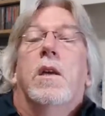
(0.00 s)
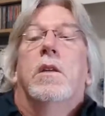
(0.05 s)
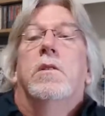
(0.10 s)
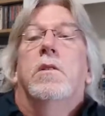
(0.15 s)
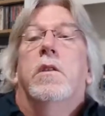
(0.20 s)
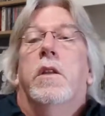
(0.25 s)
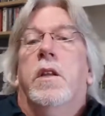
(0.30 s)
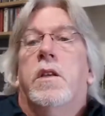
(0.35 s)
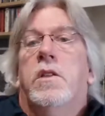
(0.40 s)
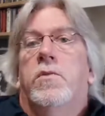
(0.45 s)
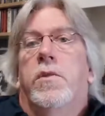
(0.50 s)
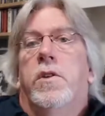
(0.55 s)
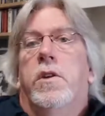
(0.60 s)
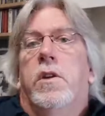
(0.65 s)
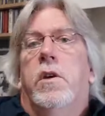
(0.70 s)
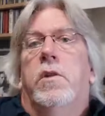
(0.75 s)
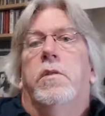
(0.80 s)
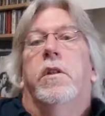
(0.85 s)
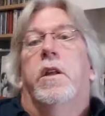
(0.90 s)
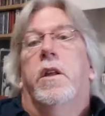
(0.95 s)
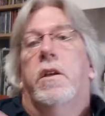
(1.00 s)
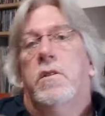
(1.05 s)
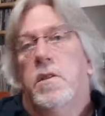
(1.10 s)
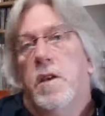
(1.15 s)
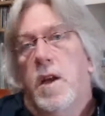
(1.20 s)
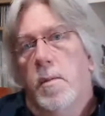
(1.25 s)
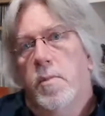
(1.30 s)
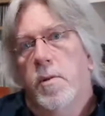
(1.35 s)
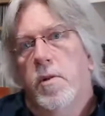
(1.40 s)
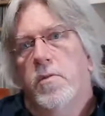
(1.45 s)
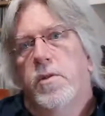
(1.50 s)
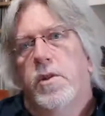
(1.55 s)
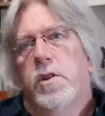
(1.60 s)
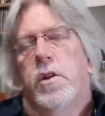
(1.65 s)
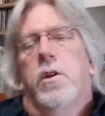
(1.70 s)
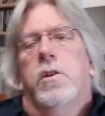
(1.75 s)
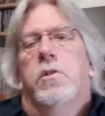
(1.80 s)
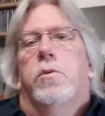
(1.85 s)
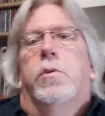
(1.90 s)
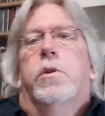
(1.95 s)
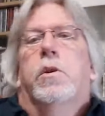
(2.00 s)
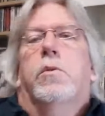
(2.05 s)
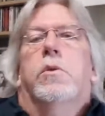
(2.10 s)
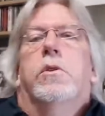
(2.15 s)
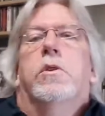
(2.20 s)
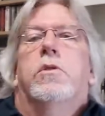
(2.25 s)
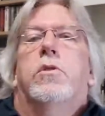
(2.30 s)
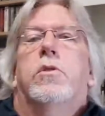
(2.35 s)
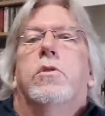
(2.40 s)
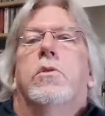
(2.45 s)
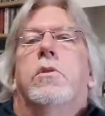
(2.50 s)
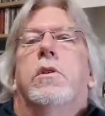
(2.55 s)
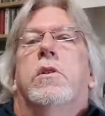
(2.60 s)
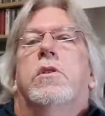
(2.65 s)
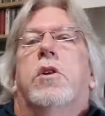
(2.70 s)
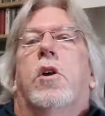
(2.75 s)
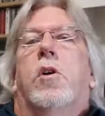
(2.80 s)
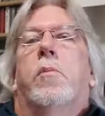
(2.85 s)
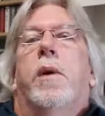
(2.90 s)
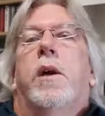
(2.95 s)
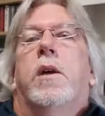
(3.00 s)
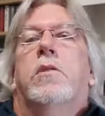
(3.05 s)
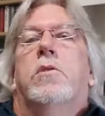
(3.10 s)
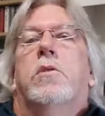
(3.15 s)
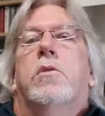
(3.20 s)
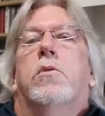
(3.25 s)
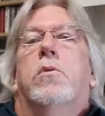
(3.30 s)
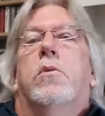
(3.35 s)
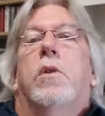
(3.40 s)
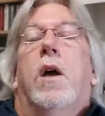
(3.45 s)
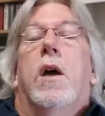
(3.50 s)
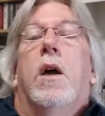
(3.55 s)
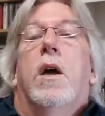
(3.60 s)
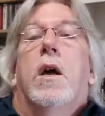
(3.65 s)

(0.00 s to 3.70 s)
The next video, and the next couple of videos, what I want to do is go back to